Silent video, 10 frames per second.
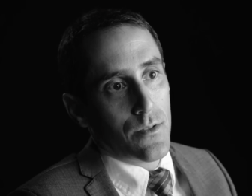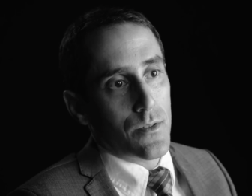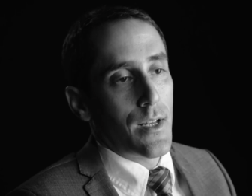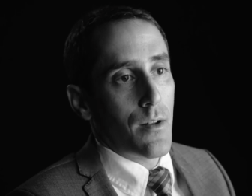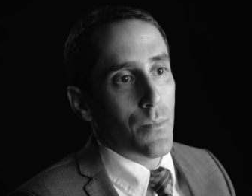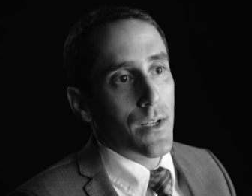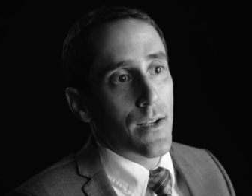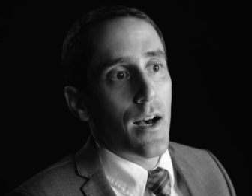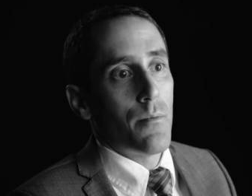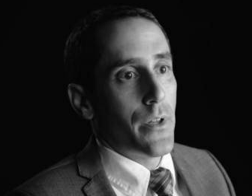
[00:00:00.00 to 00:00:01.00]
So it's not a
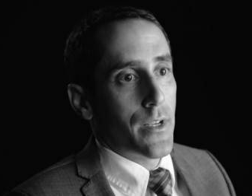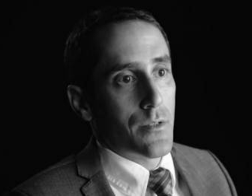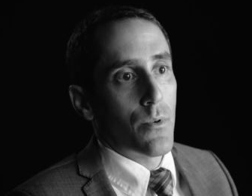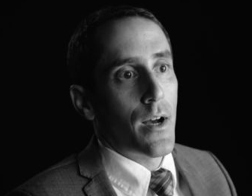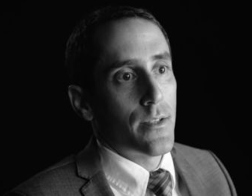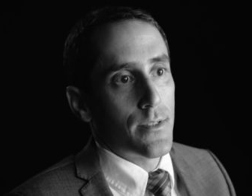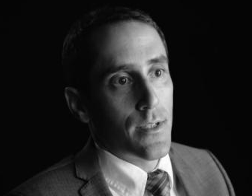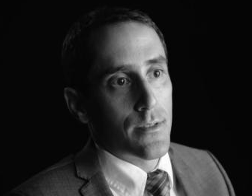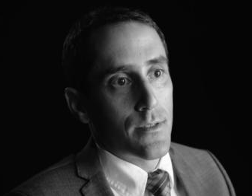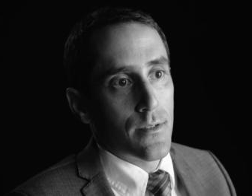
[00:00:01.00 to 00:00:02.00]
big complex
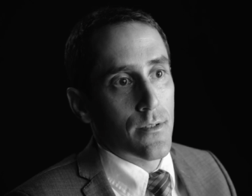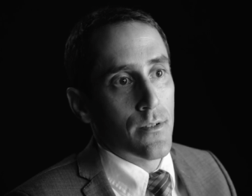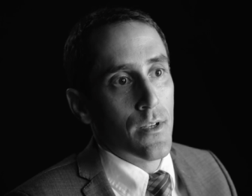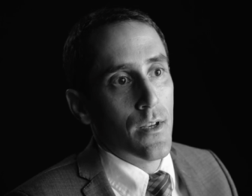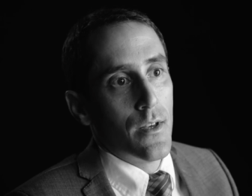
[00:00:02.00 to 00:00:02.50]
process to